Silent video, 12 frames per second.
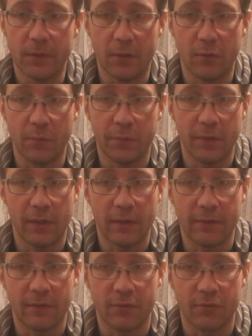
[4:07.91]
Well, hopefully I'll
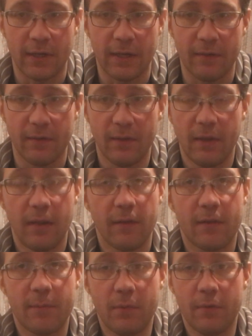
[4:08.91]
get to try
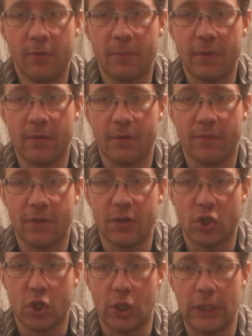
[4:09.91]
some more of their beers
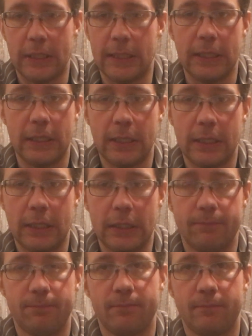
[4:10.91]

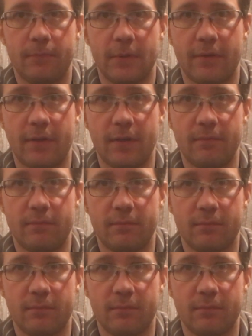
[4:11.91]
eventually. That's it.